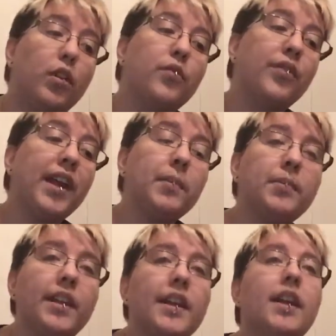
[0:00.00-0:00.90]

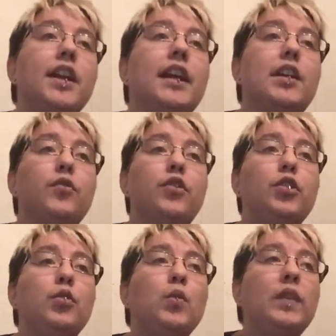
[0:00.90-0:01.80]
family. If
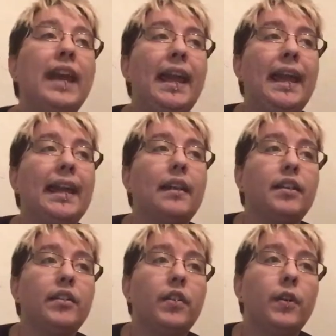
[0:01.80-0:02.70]
you
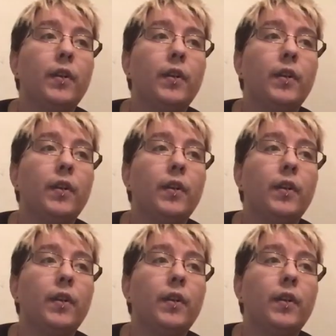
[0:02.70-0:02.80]
can't